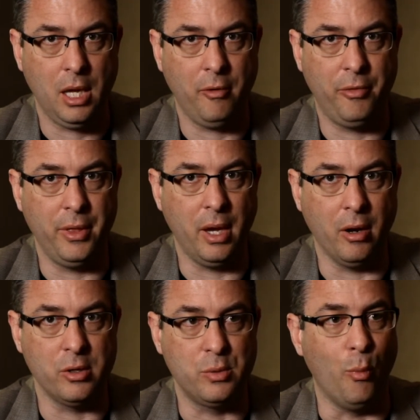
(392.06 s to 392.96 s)
if
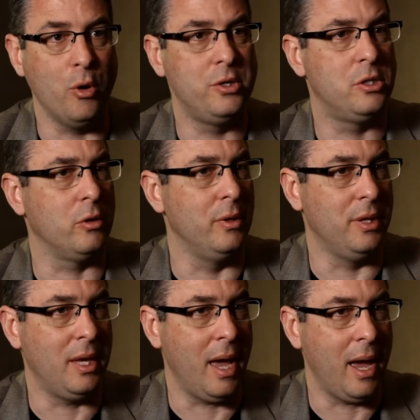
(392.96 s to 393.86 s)
there's moisture in
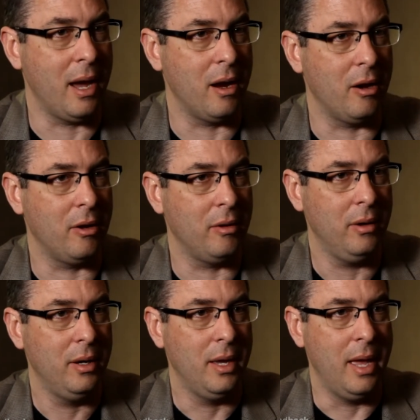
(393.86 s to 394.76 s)
the air
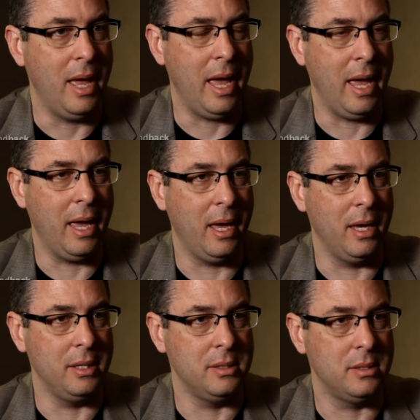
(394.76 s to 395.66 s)

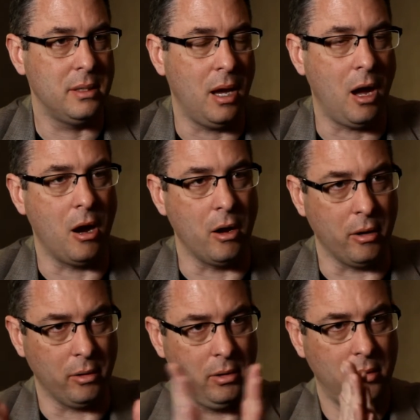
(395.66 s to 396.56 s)
and
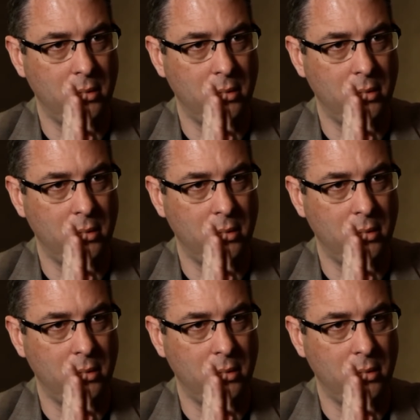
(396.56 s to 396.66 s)
our,